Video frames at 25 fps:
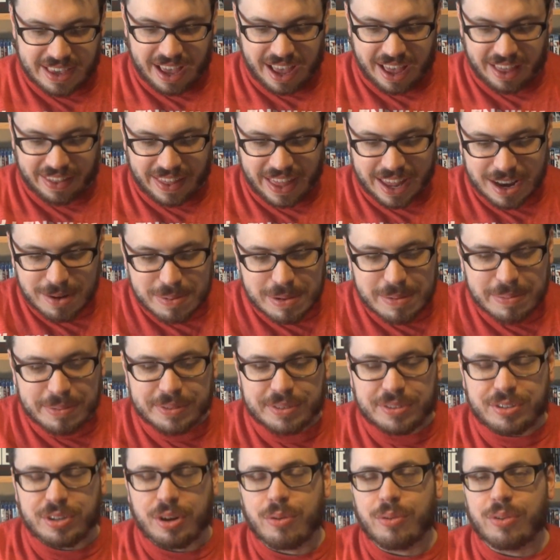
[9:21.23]
a lot of
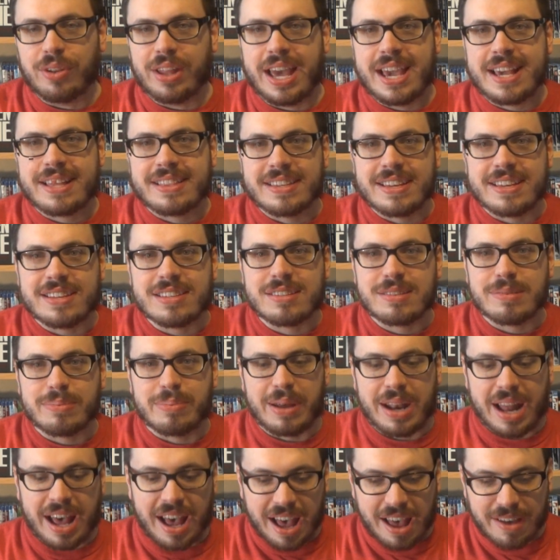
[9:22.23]
people don't like this,
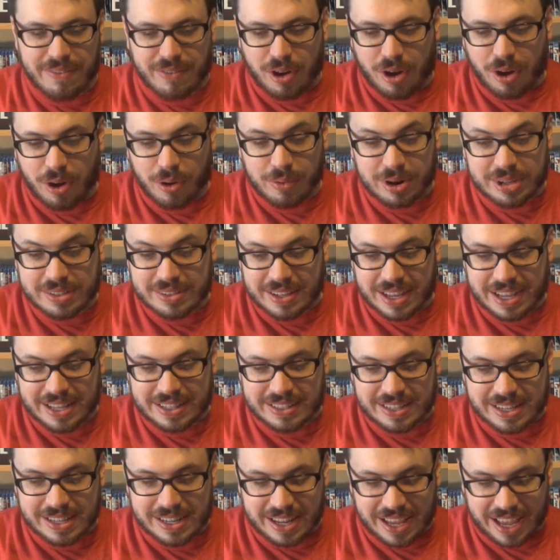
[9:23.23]
but I've always
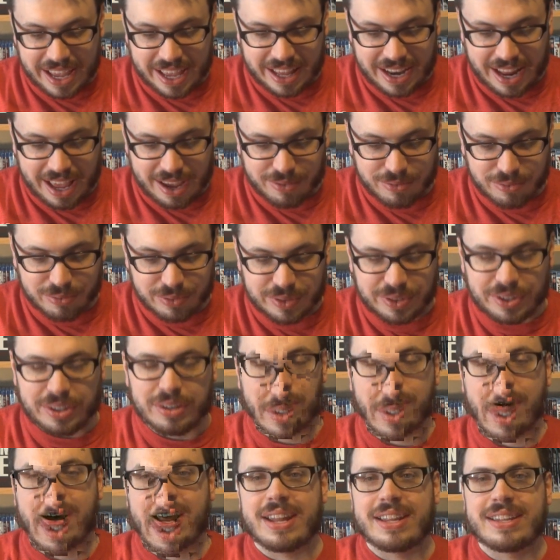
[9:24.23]
liked it, and I
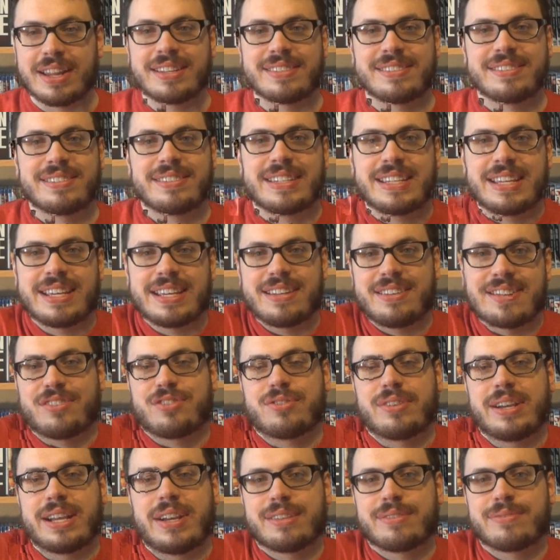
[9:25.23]
really wanted to see it
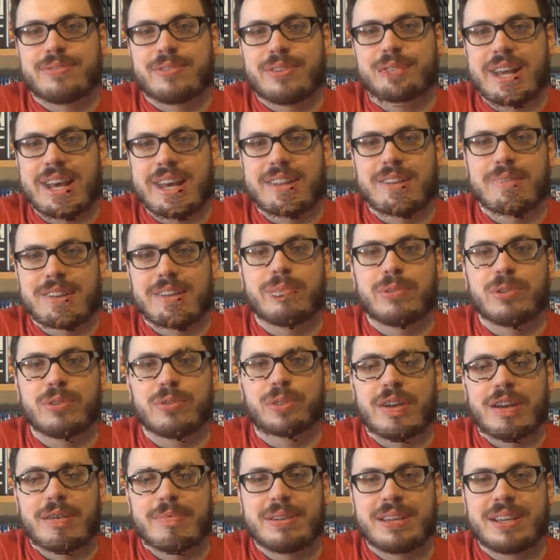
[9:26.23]
transferred onto
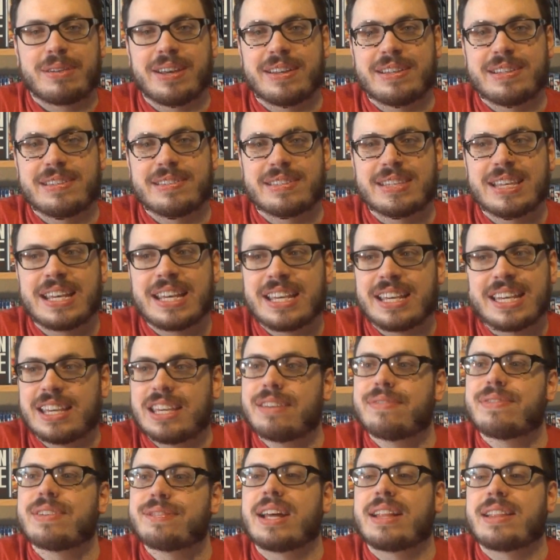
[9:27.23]
Blu-ray because
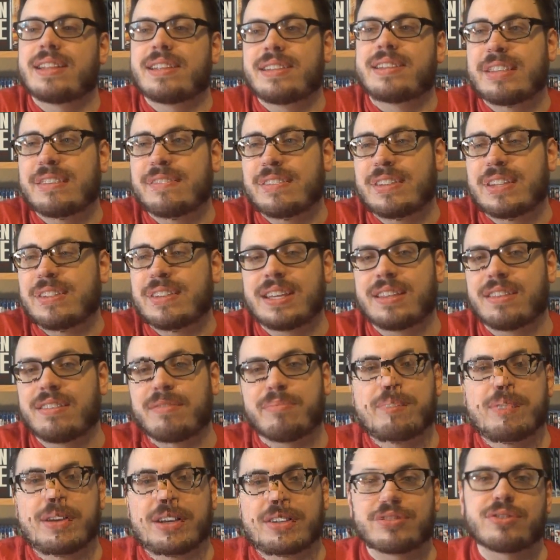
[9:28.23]
even on the DVD, the
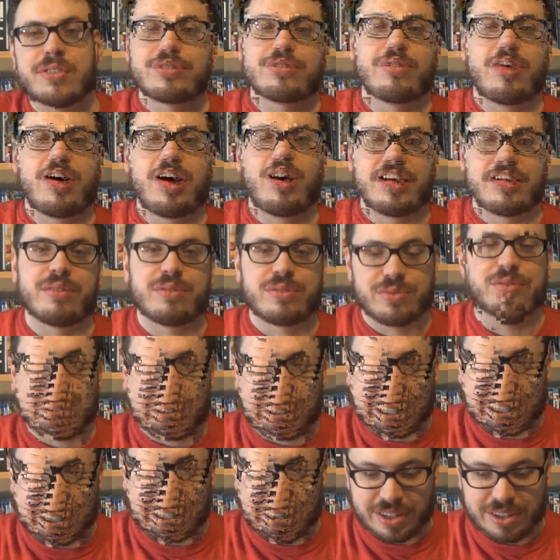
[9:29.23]
picture quality was
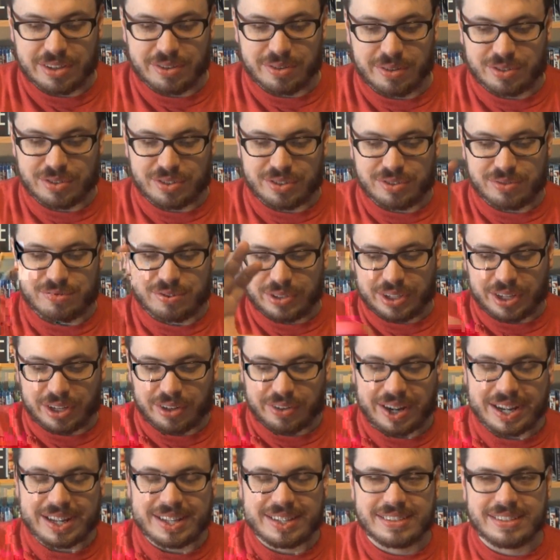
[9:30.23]
really good. There was these really
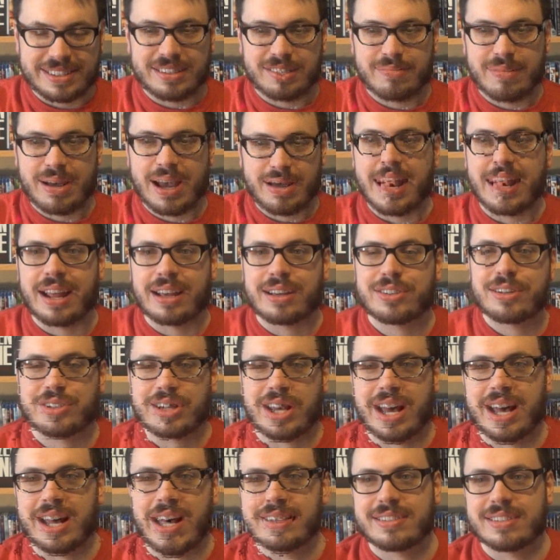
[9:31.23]
great cinematic
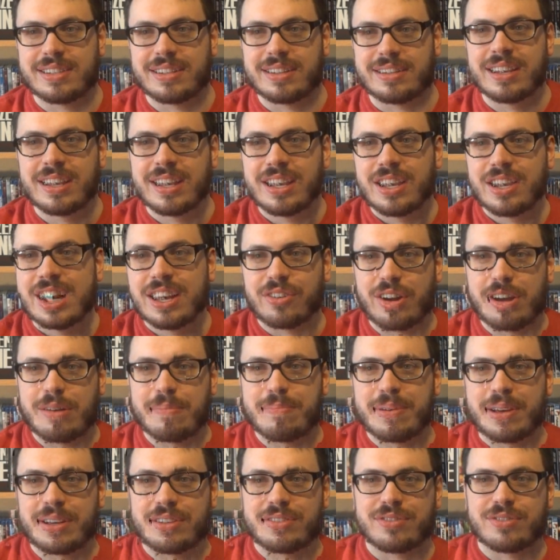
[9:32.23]
shots and
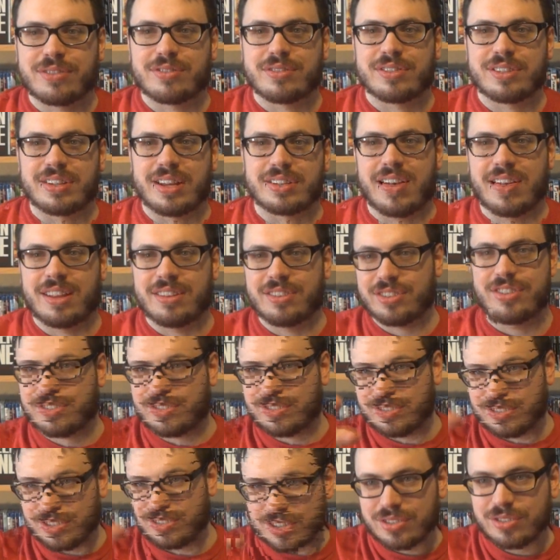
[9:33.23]
great pictures,
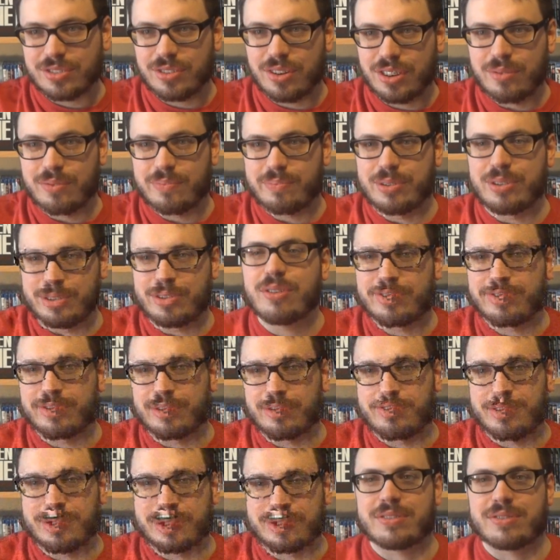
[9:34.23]
just
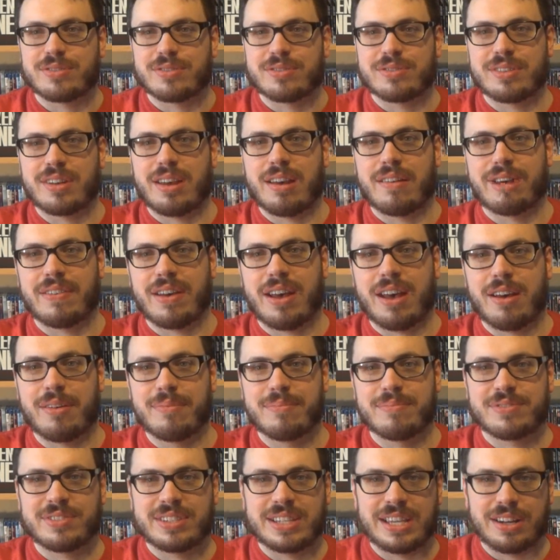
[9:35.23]
beautiful pictures
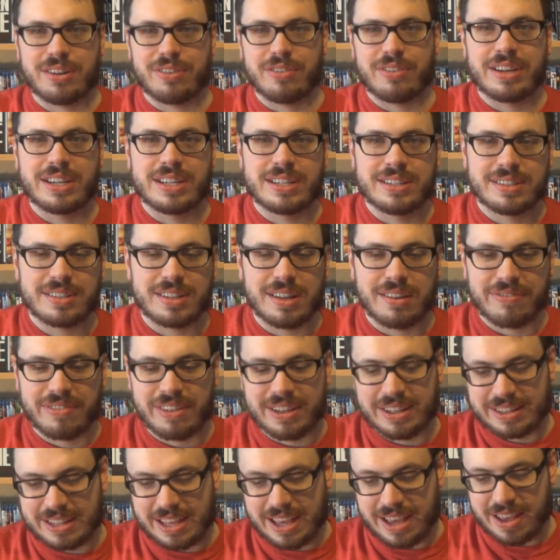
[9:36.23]
of scenery and stuff
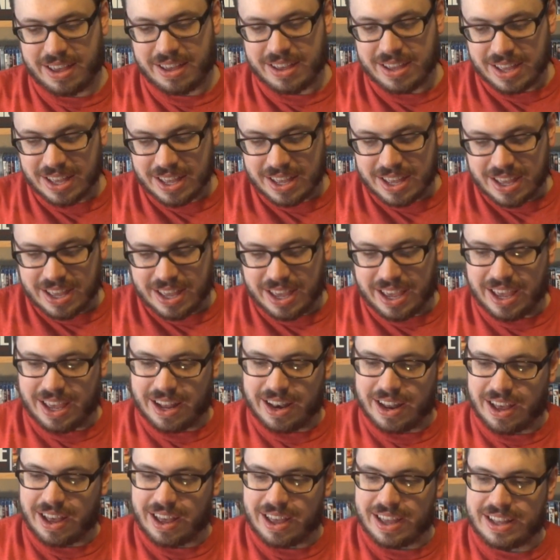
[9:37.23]
like that.
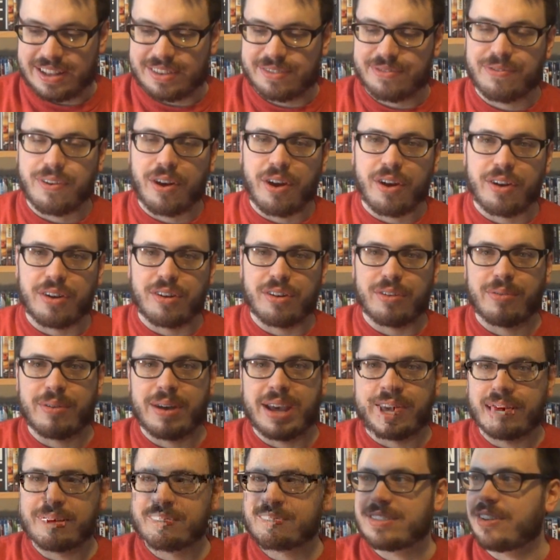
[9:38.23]
And it's Far and
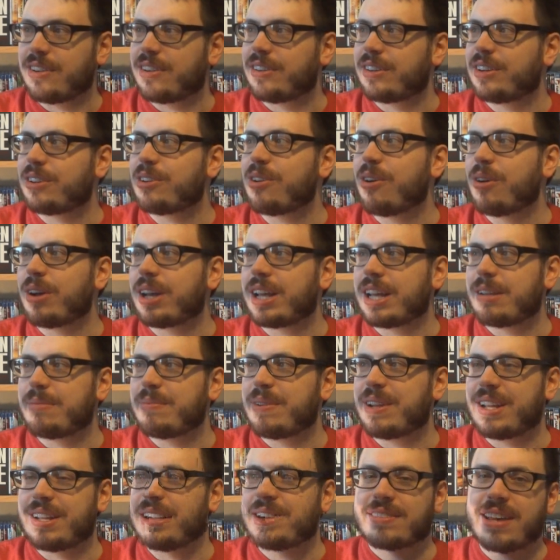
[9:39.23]
Away, starring Nicole
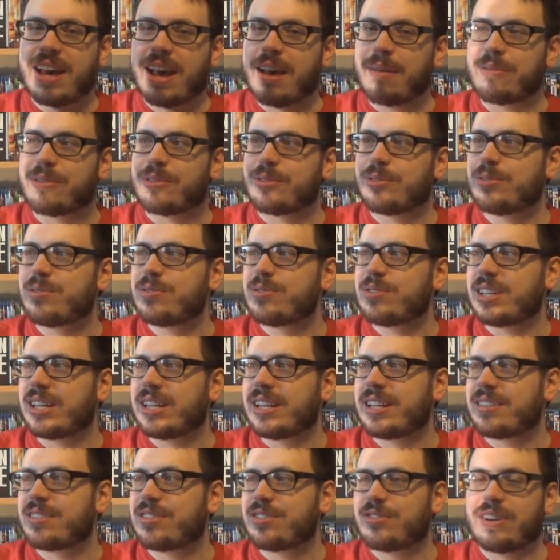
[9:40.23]
Kidman and Tom Cruise,
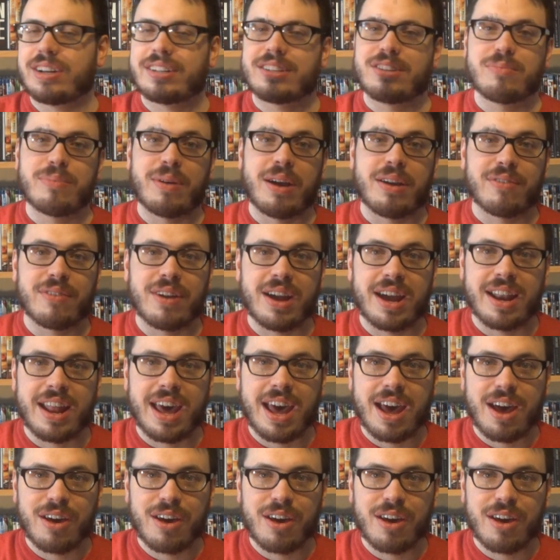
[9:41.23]
and it's directed by Ron